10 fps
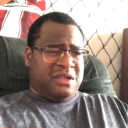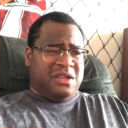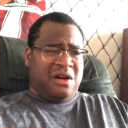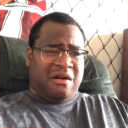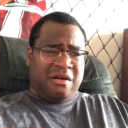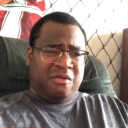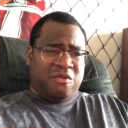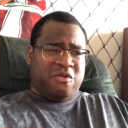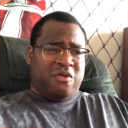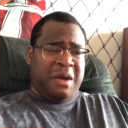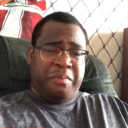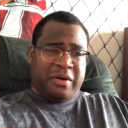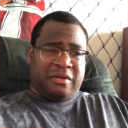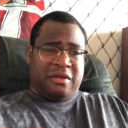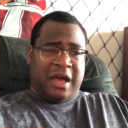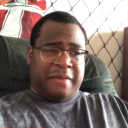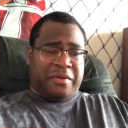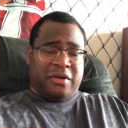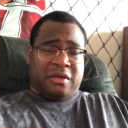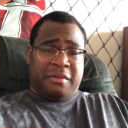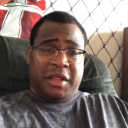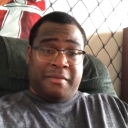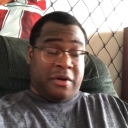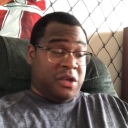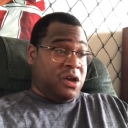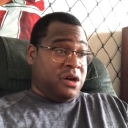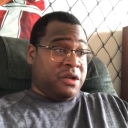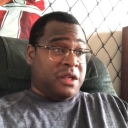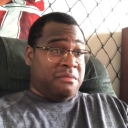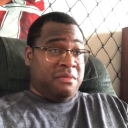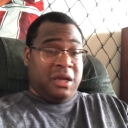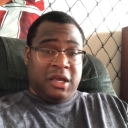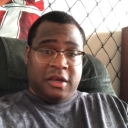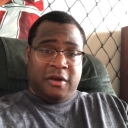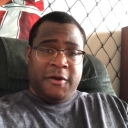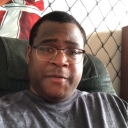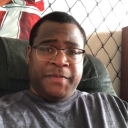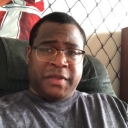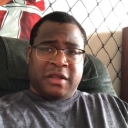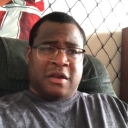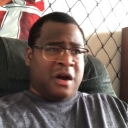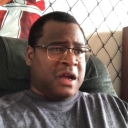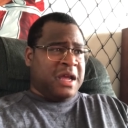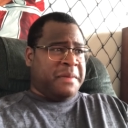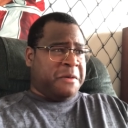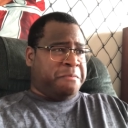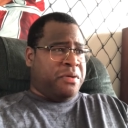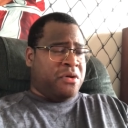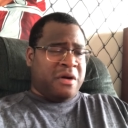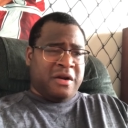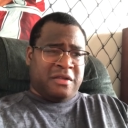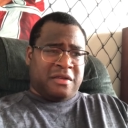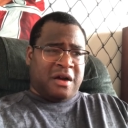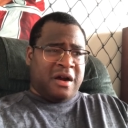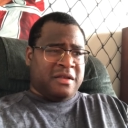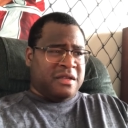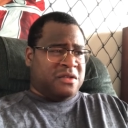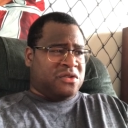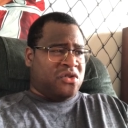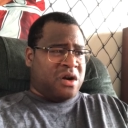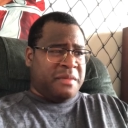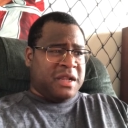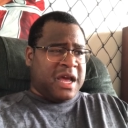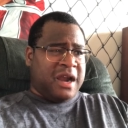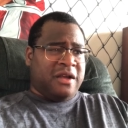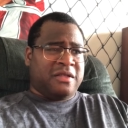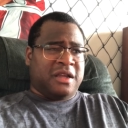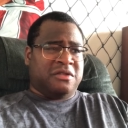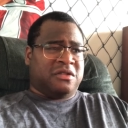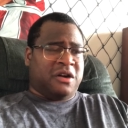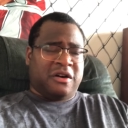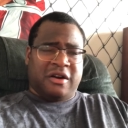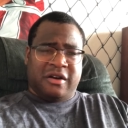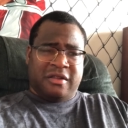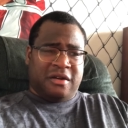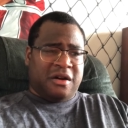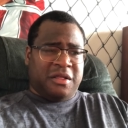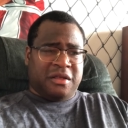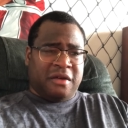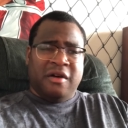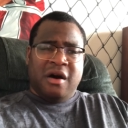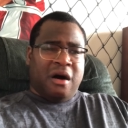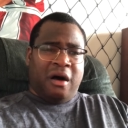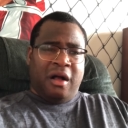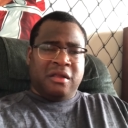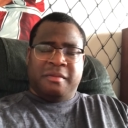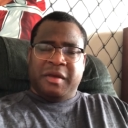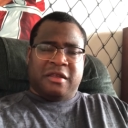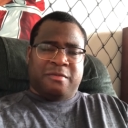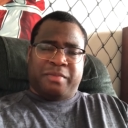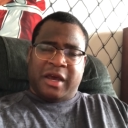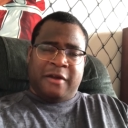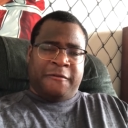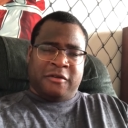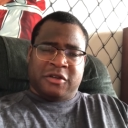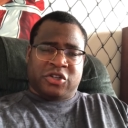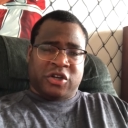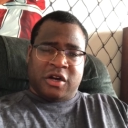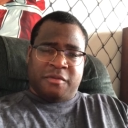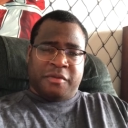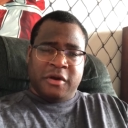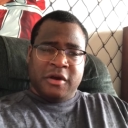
young whippersnappers. Some of them are younger than me talking about porn stars and Stormy Daniels and turds and all this stuff, all to be spiteful to Trump.